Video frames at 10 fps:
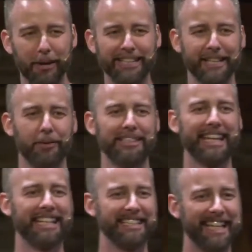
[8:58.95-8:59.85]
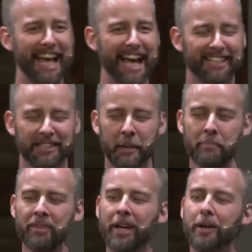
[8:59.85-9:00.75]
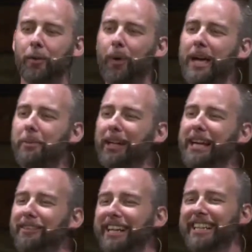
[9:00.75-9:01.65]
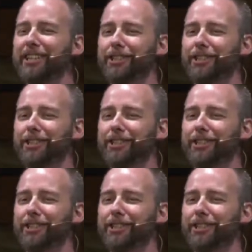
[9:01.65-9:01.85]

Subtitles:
My son was getting ticked. We believe at this